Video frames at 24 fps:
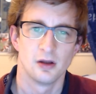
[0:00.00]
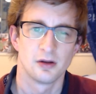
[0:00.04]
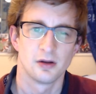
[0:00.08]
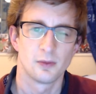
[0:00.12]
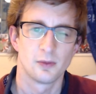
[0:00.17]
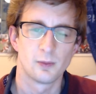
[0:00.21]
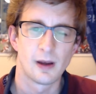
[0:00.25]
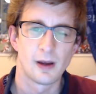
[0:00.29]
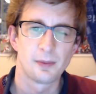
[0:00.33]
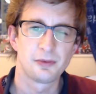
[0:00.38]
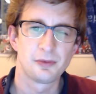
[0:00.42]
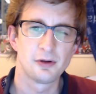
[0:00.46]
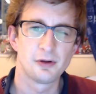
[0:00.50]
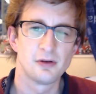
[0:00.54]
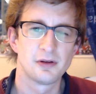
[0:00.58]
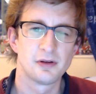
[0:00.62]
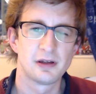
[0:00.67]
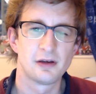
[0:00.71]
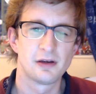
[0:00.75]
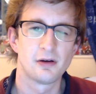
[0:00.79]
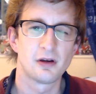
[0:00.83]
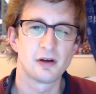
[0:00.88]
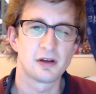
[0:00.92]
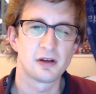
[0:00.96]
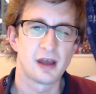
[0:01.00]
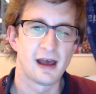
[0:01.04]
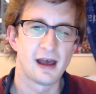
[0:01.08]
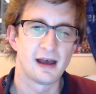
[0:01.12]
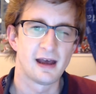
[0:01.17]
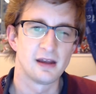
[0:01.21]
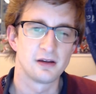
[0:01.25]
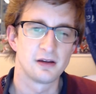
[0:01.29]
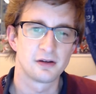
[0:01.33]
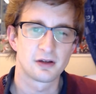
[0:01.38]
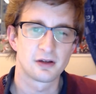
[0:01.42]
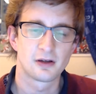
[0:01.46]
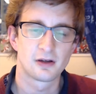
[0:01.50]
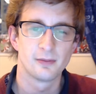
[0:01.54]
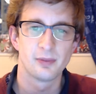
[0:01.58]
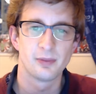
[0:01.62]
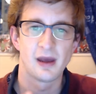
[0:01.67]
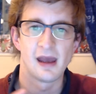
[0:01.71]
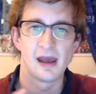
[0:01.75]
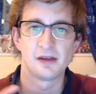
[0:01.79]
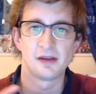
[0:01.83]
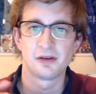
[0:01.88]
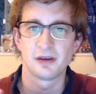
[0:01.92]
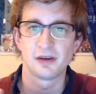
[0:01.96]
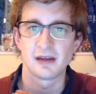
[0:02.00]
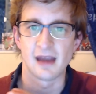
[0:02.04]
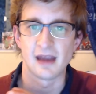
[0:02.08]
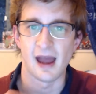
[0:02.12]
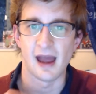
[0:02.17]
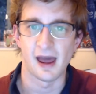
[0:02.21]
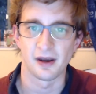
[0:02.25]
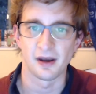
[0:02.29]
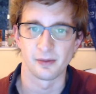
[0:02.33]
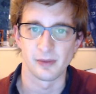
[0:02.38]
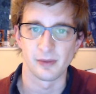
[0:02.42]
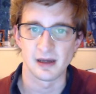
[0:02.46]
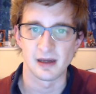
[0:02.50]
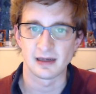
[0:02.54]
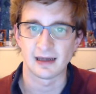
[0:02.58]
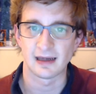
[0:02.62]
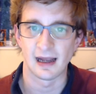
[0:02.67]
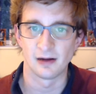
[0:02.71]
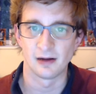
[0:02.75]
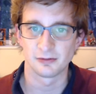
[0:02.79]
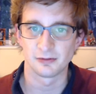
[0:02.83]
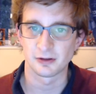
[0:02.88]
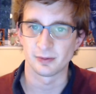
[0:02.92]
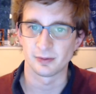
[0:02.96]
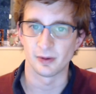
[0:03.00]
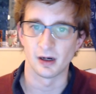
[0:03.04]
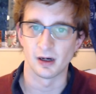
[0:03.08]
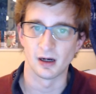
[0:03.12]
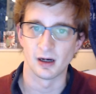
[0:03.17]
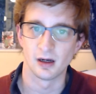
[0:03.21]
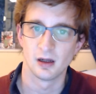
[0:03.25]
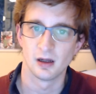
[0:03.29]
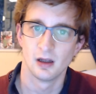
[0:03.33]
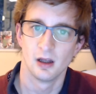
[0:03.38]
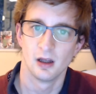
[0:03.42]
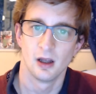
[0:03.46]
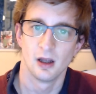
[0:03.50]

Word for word: webtoon series has compared to the anime counterpart,